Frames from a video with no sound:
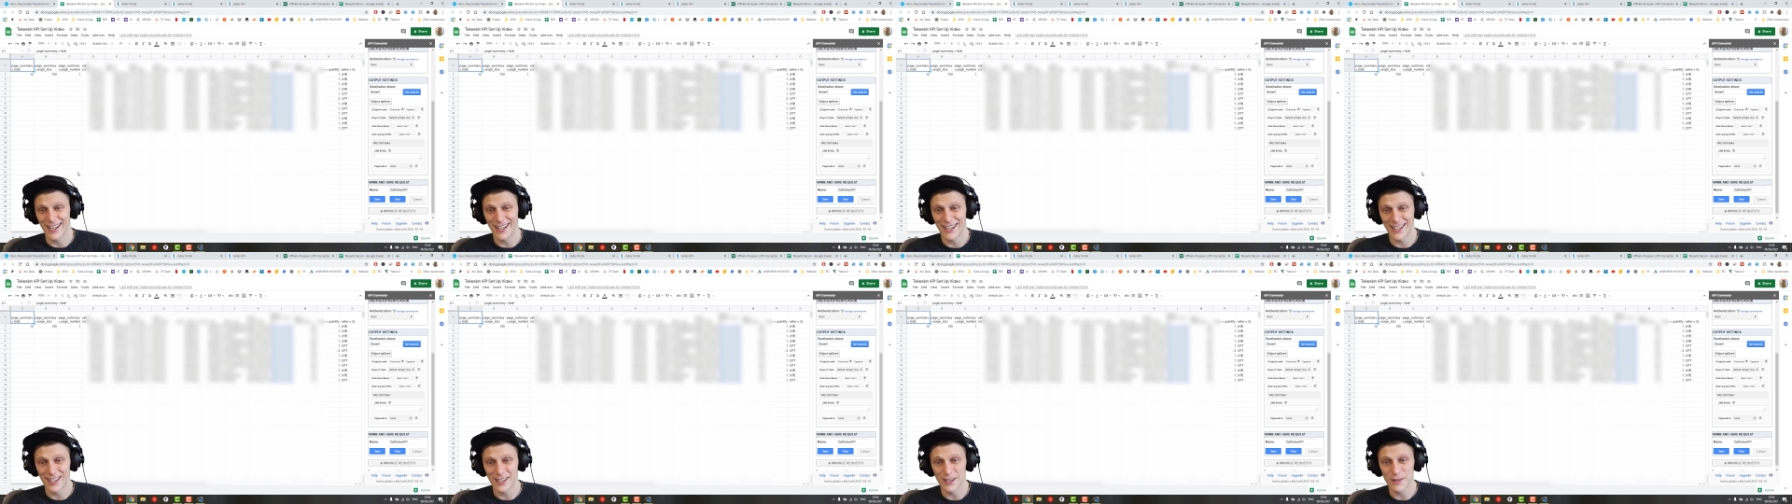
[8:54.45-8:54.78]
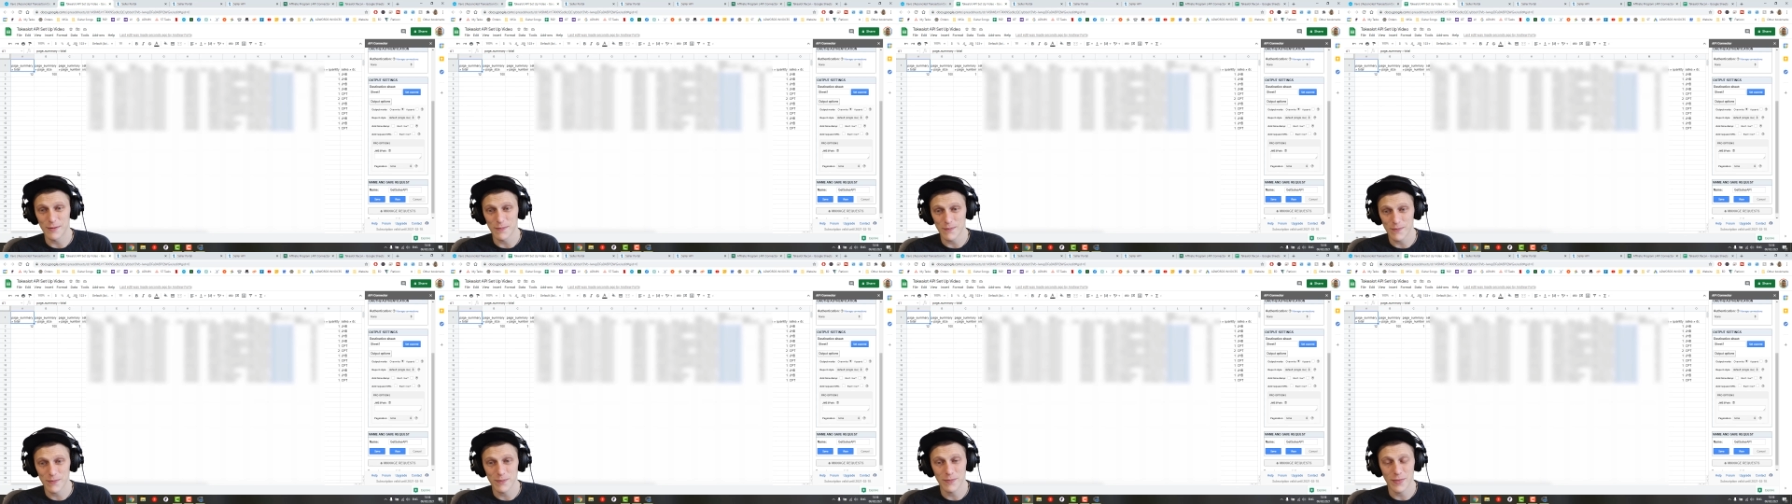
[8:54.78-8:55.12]
uh,
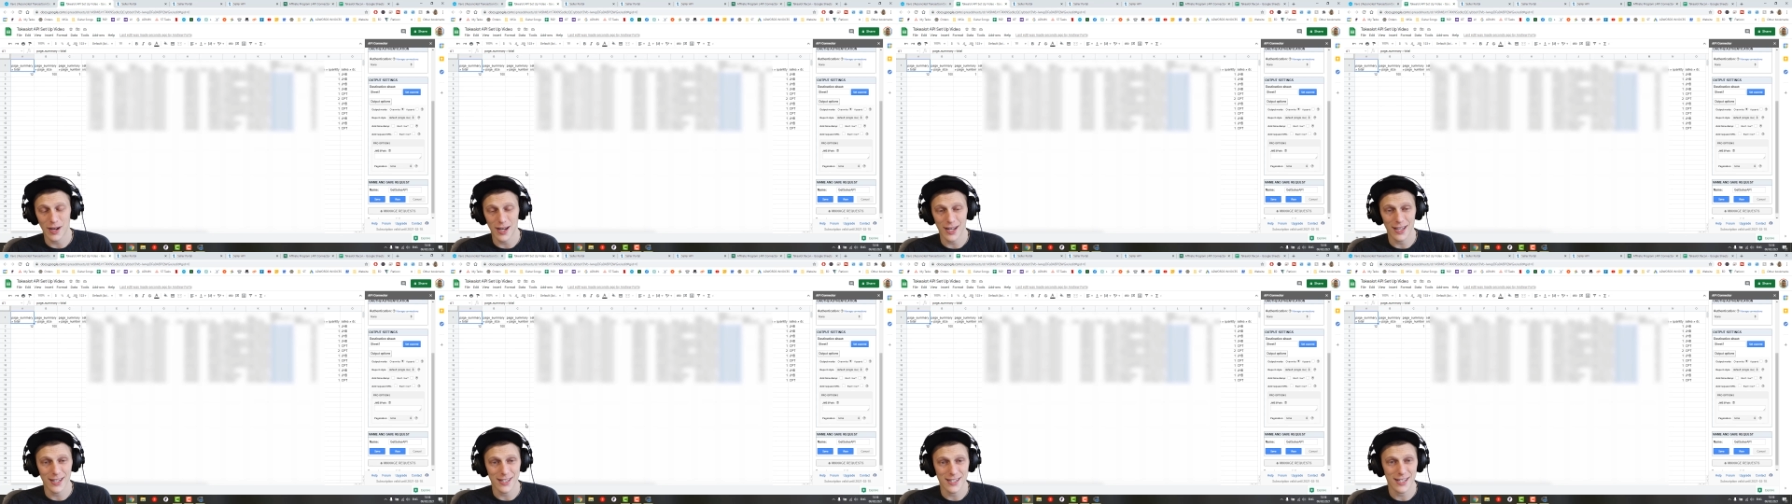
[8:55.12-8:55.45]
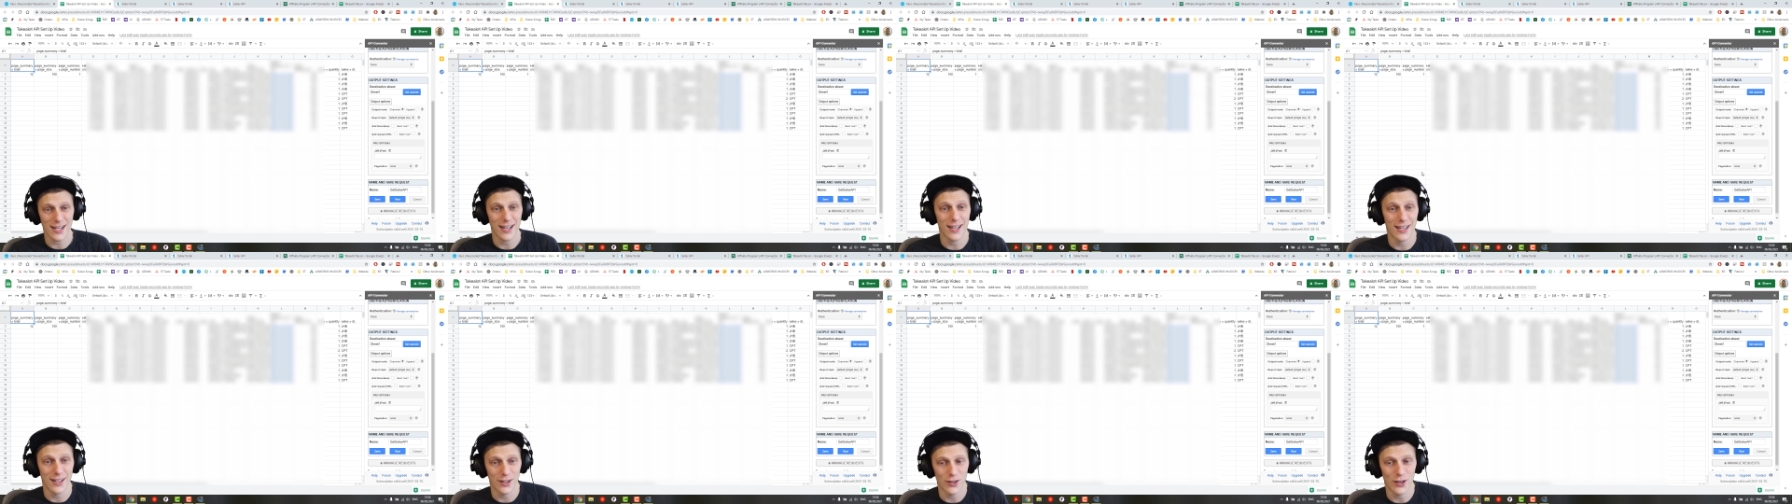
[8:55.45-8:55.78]
my
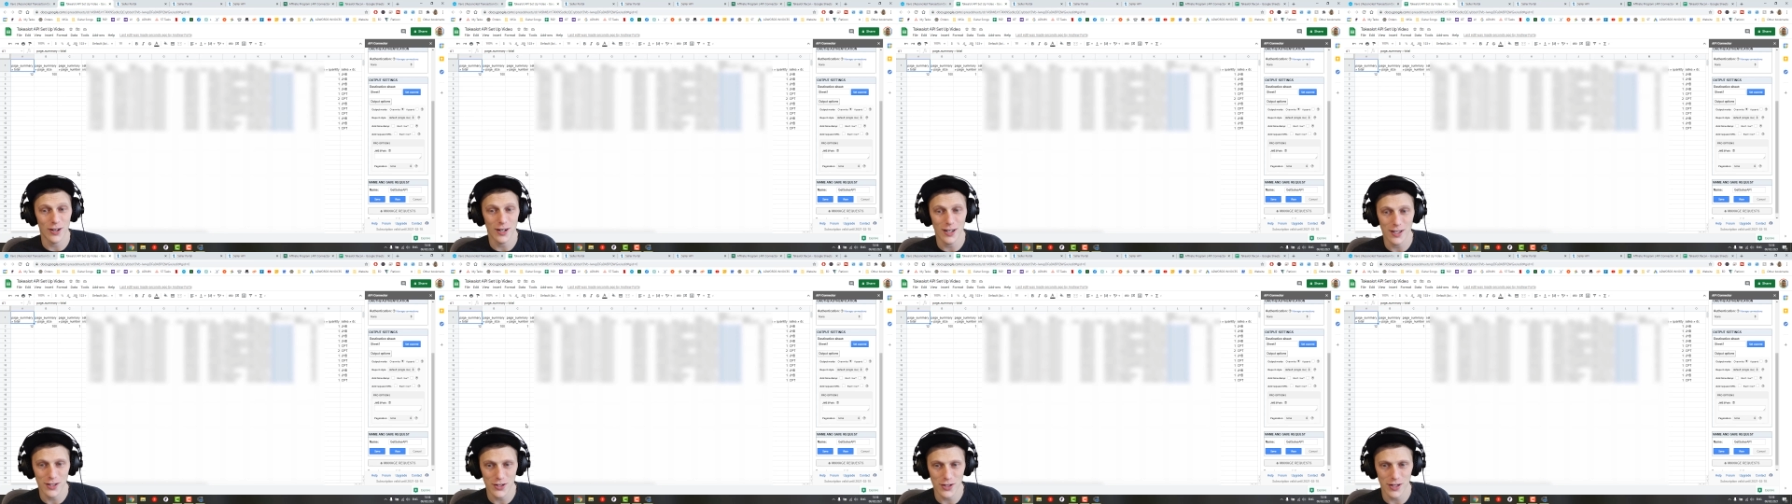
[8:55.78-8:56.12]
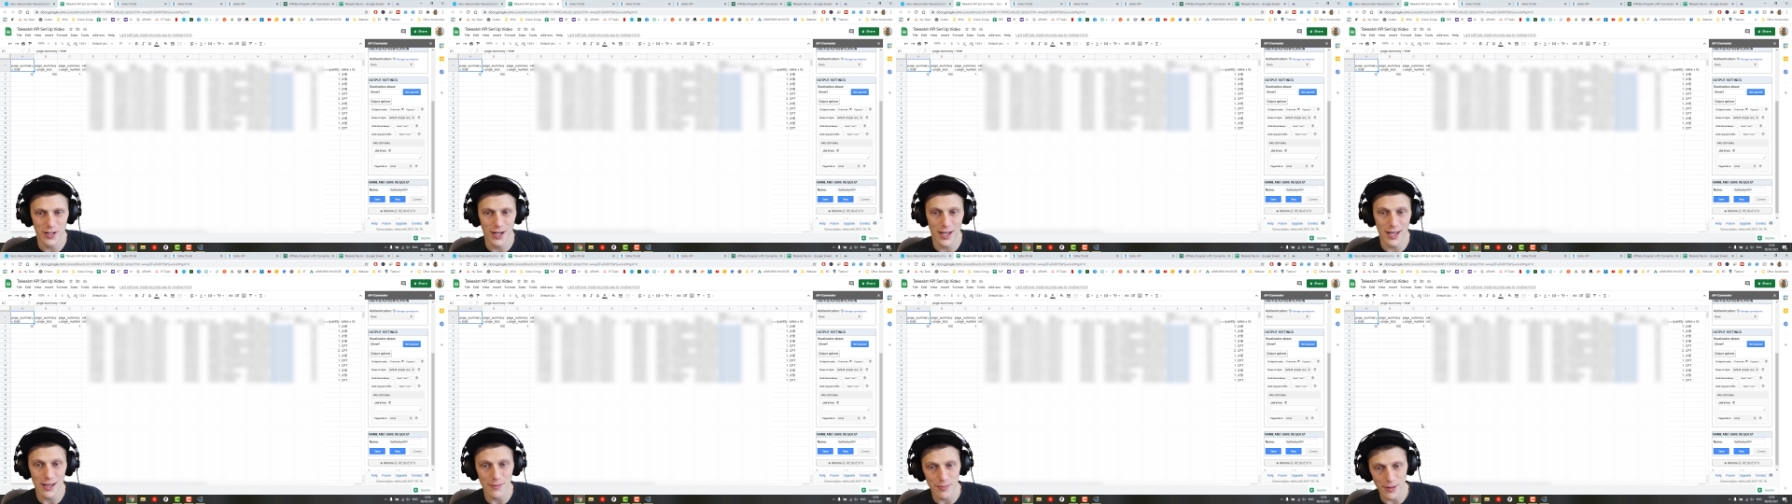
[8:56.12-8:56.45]
entire knowledge
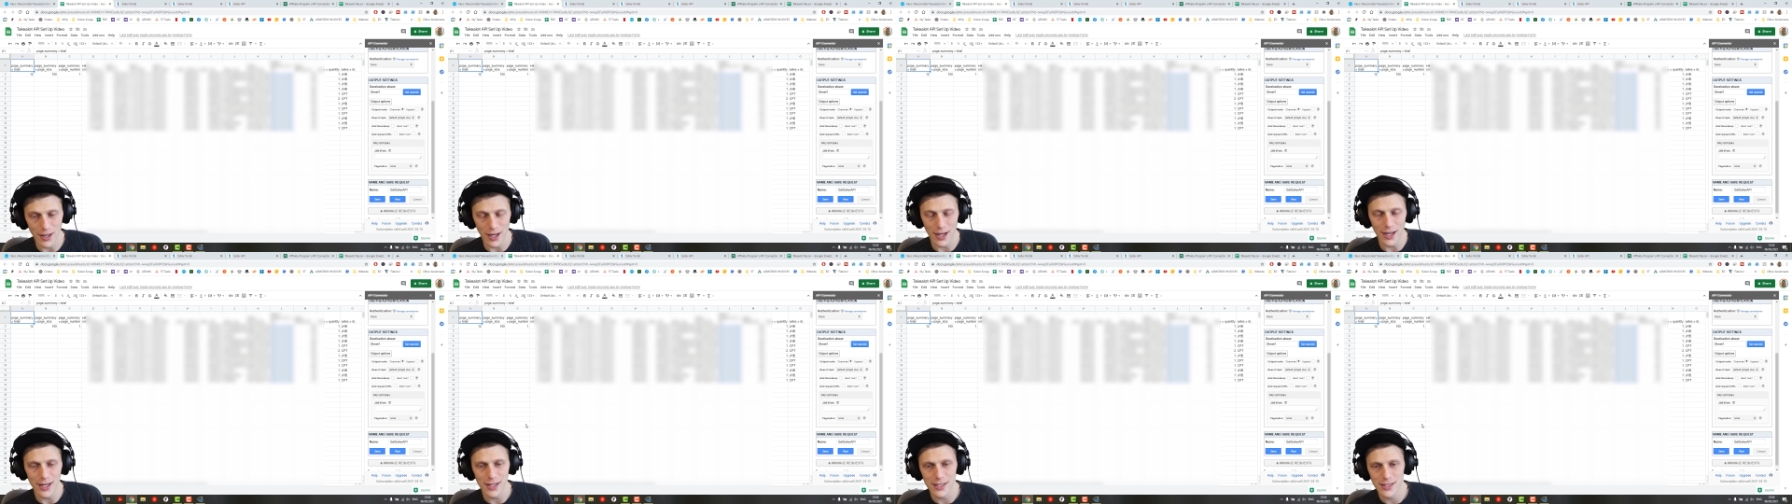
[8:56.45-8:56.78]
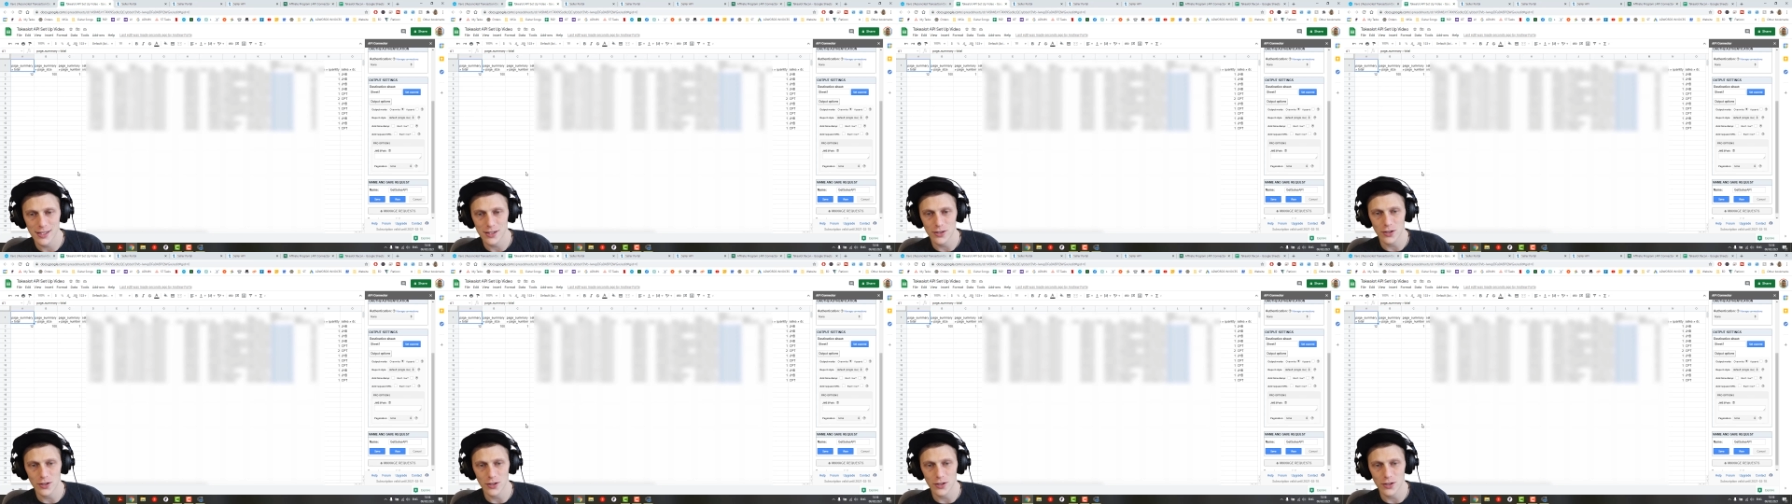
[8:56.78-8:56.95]
on APIs.